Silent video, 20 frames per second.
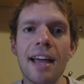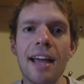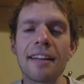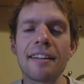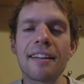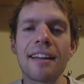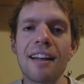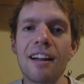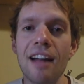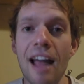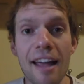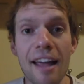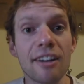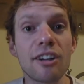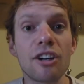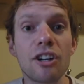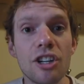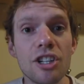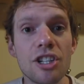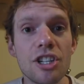I, I
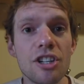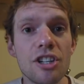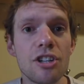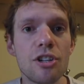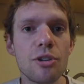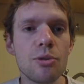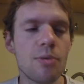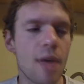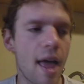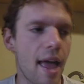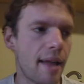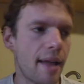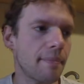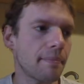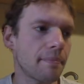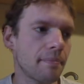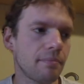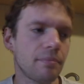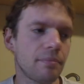encourage you to do that.